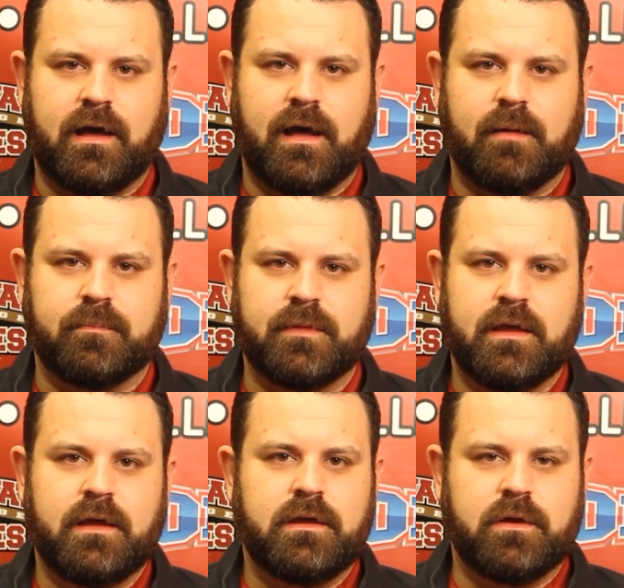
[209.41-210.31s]

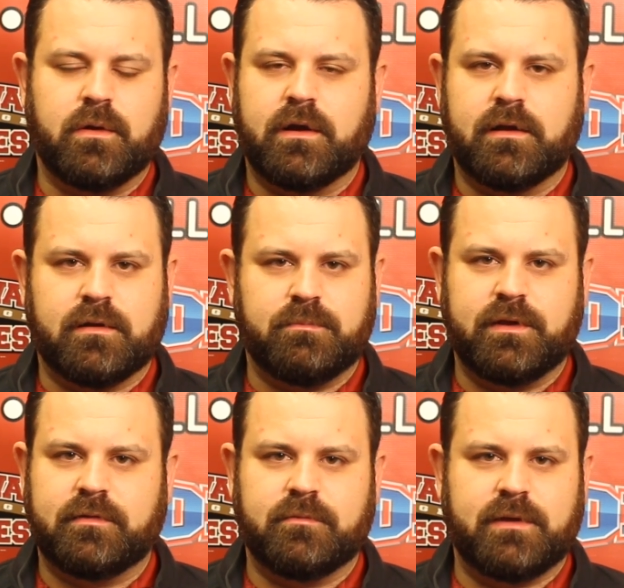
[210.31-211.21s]
going to
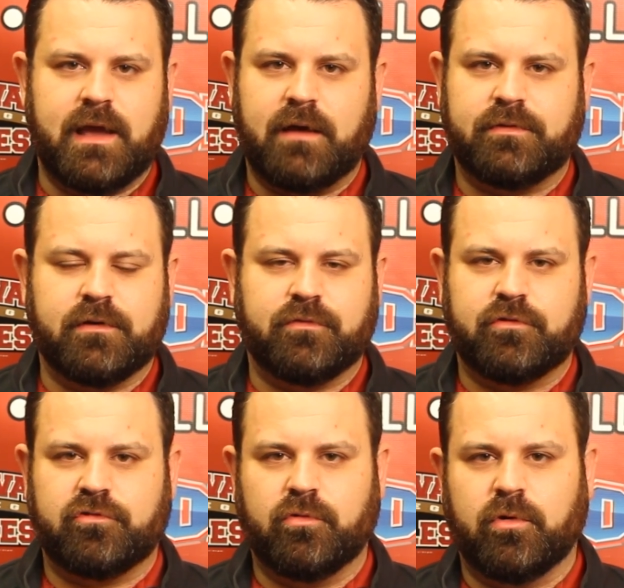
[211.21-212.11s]
compete to be out there for
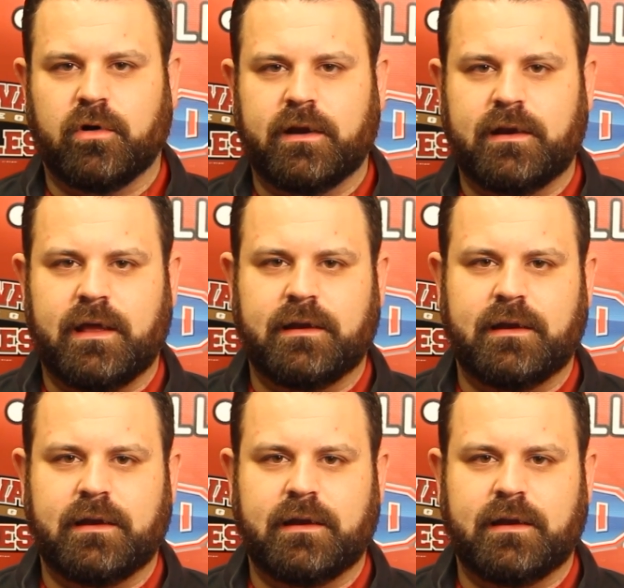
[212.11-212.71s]
sure. And